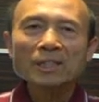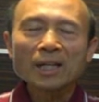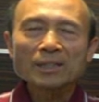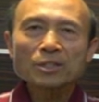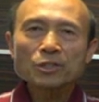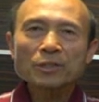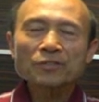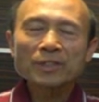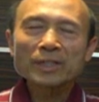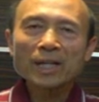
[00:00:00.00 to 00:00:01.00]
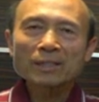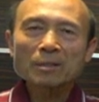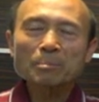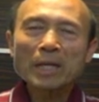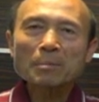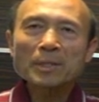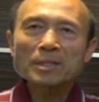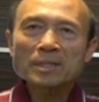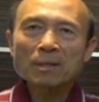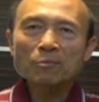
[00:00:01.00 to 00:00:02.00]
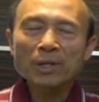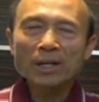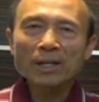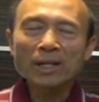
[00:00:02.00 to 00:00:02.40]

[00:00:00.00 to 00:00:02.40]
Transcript: Uh, did she forget the baby somewhere